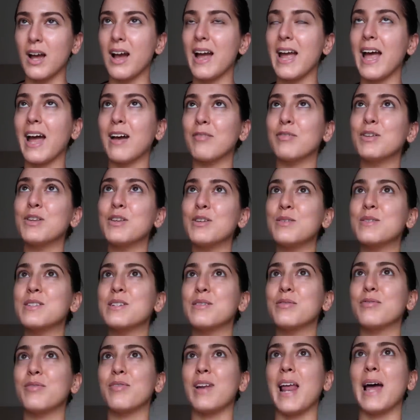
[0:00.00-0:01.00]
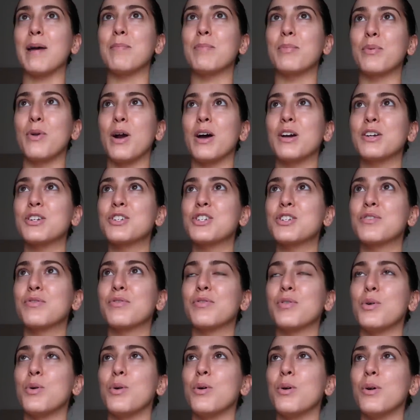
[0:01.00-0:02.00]
I haven't used a flat brush
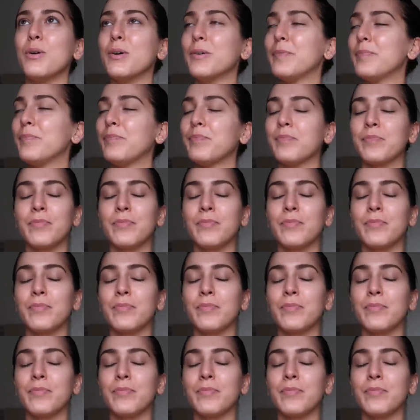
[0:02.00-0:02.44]
for,